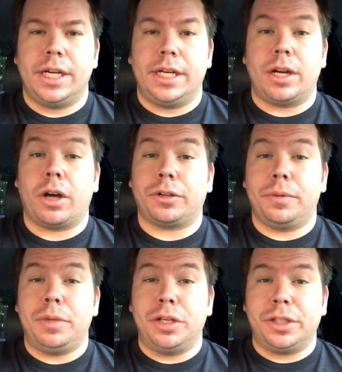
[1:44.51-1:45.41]

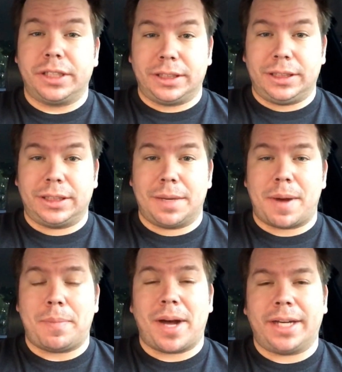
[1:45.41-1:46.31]
autoimmune disease that
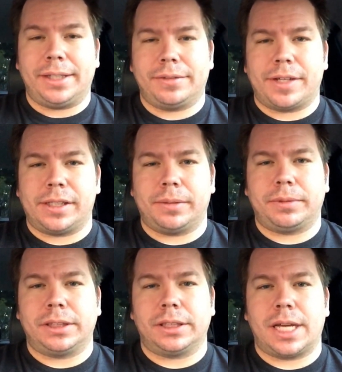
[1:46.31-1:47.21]
my body developed.